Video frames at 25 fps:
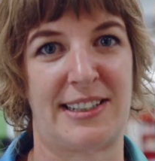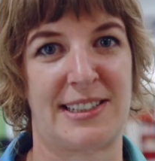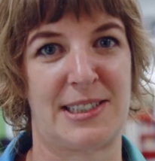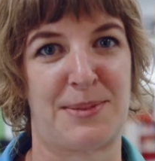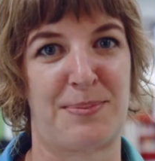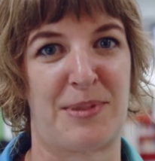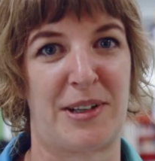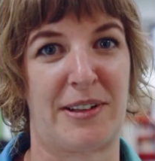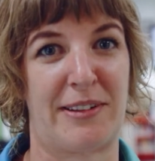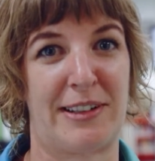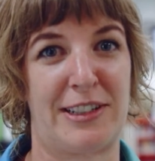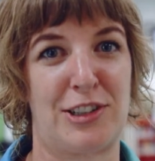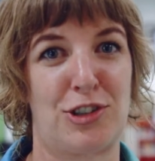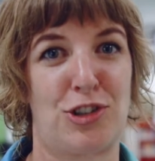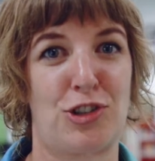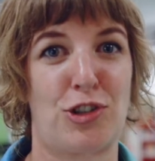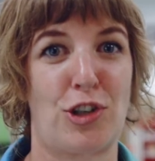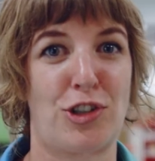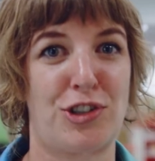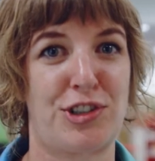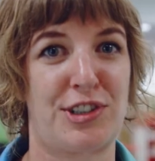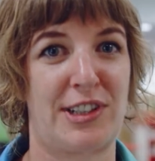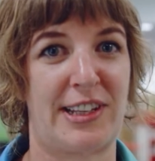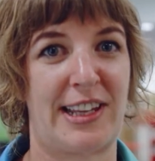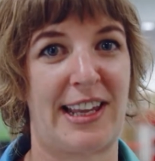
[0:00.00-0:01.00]
experience
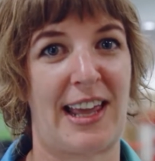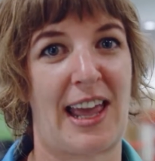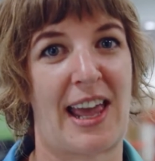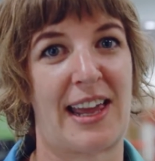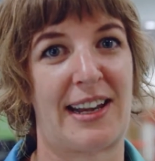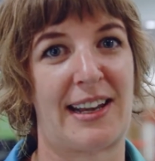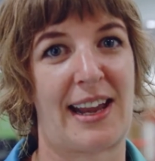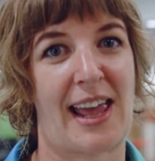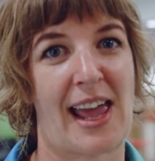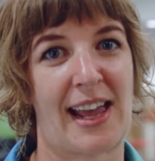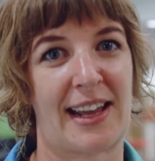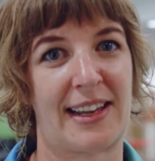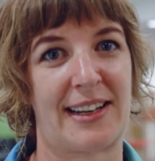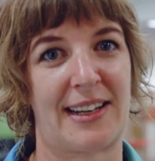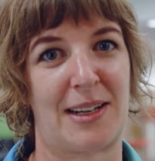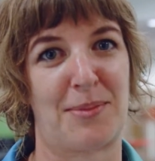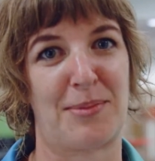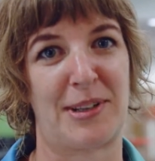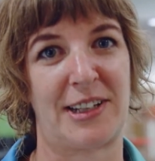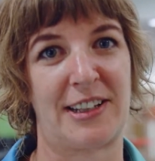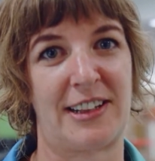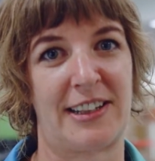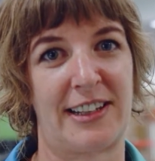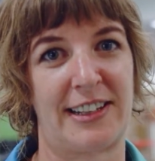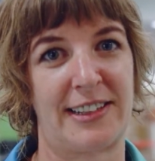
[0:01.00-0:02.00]
socially and
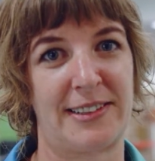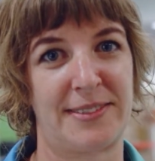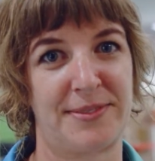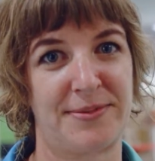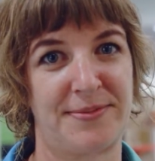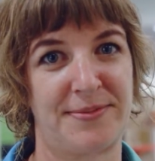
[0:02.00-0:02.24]
academically.